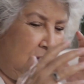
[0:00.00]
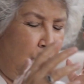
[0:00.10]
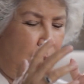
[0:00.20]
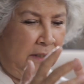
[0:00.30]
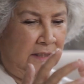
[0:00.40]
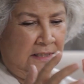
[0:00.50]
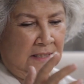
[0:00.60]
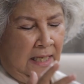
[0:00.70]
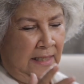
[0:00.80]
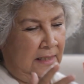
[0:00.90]
what it
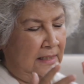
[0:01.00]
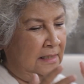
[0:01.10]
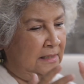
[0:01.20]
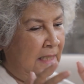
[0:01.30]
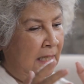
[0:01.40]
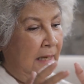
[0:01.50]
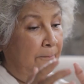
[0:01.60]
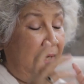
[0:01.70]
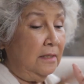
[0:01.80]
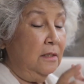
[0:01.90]
is like?
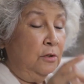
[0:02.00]
But